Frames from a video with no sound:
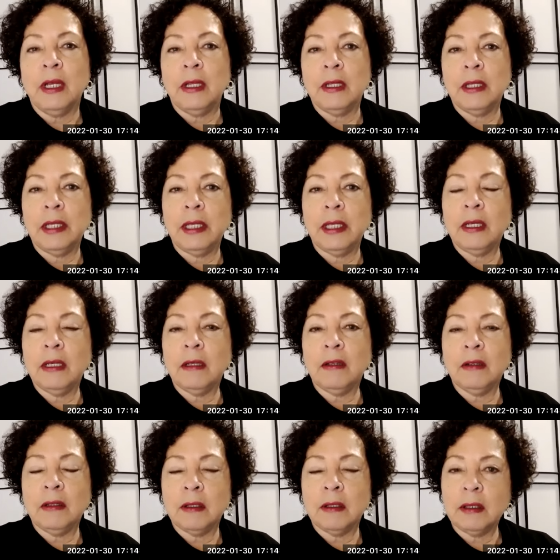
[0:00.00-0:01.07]
the
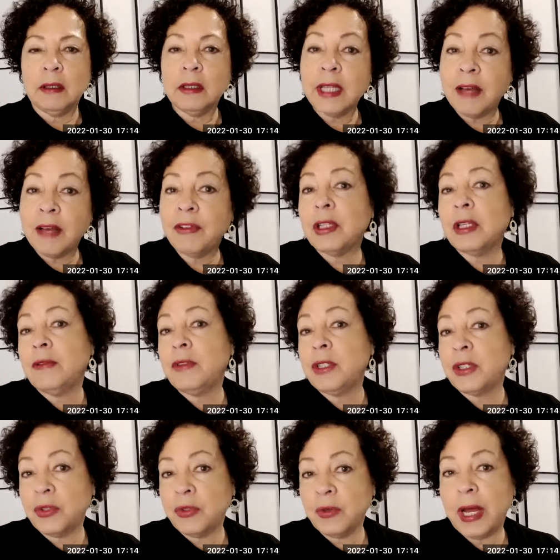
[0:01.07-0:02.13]
level of
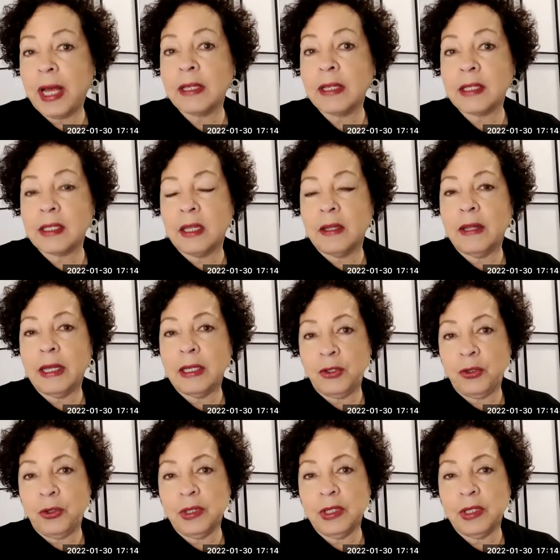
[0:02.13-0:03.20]
distress that
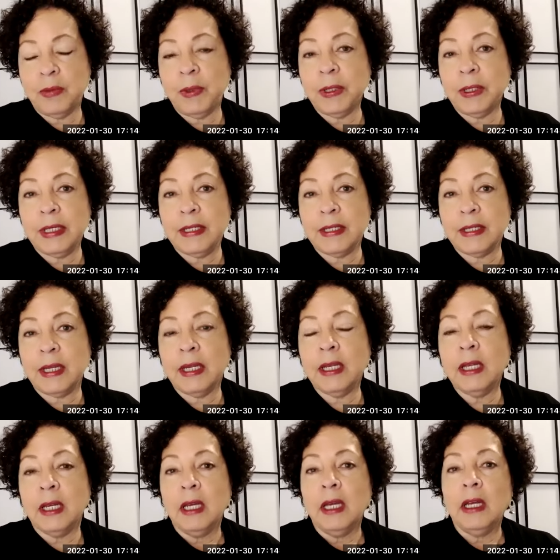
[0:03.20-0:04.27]
you're
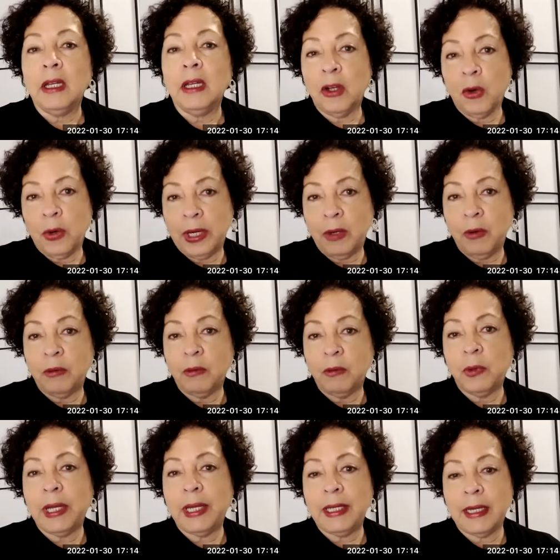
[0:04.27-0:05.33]
experiencing going
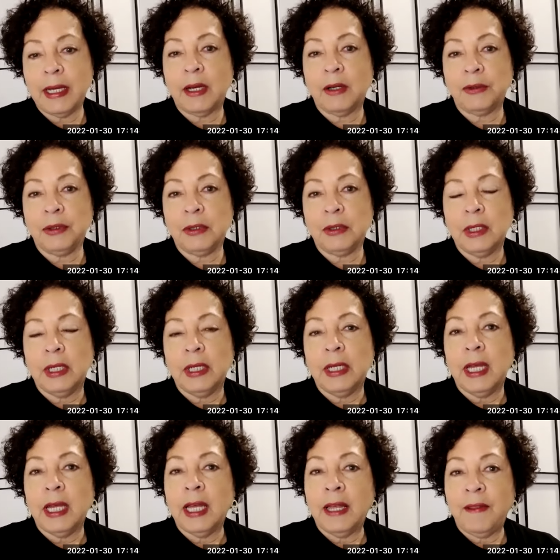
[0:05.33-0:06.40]
way down,
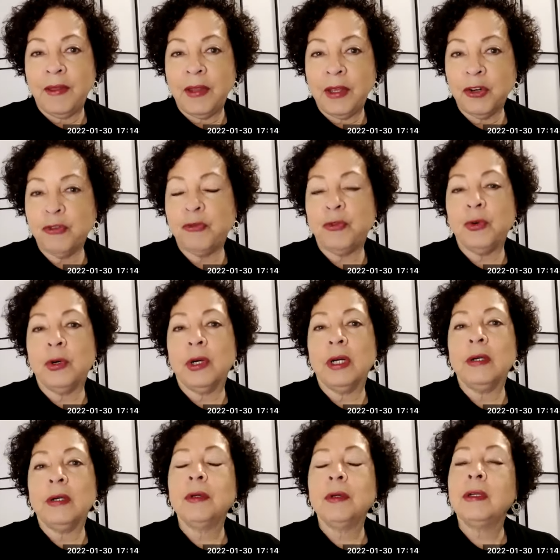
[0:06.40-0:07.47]
and
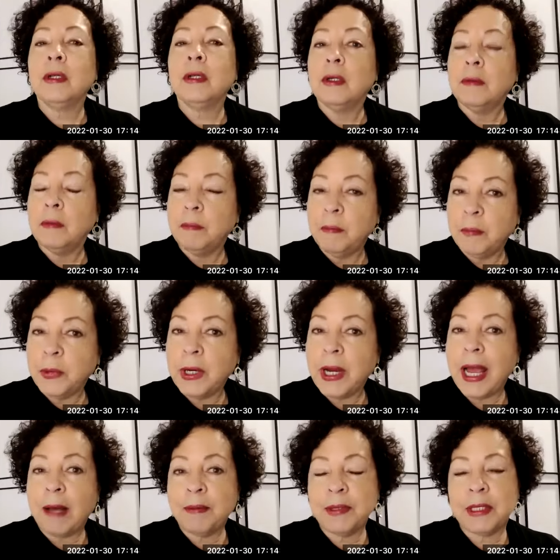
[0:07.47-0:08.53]
therefore
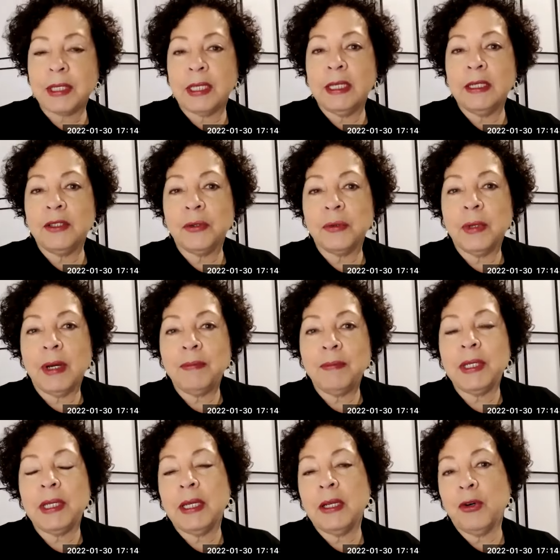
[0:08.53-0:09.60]
perhaps
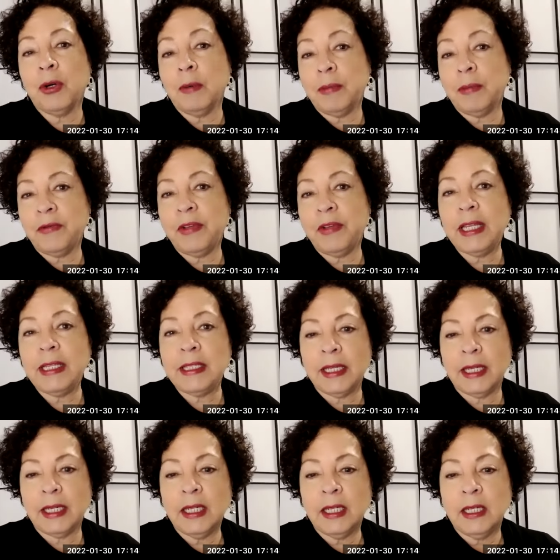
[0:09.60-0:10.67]
interrupting or
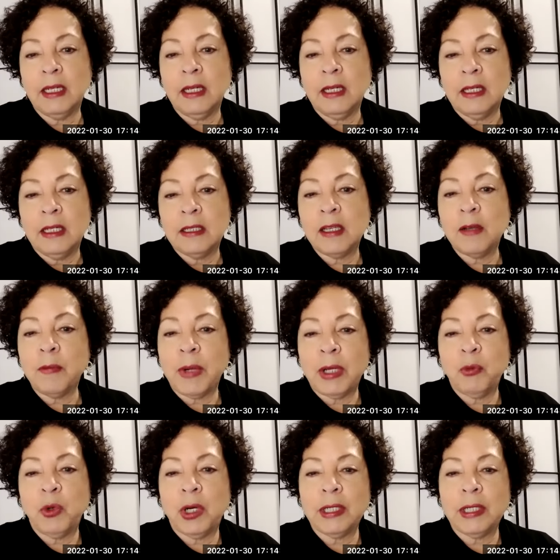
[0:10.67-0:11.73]
preventing some
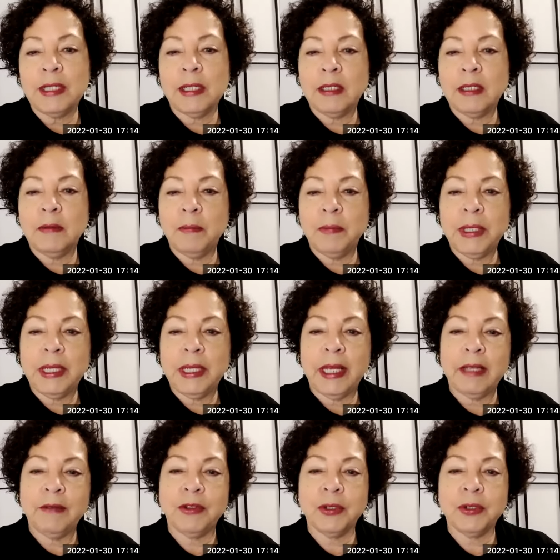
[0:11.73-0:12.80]
unwanted
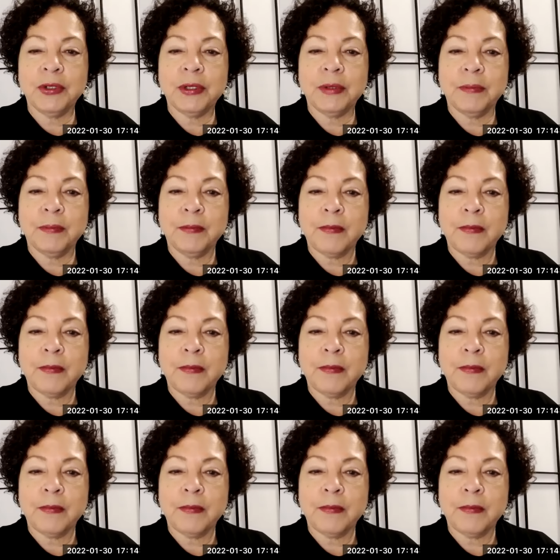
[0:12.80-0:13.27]
behaviors.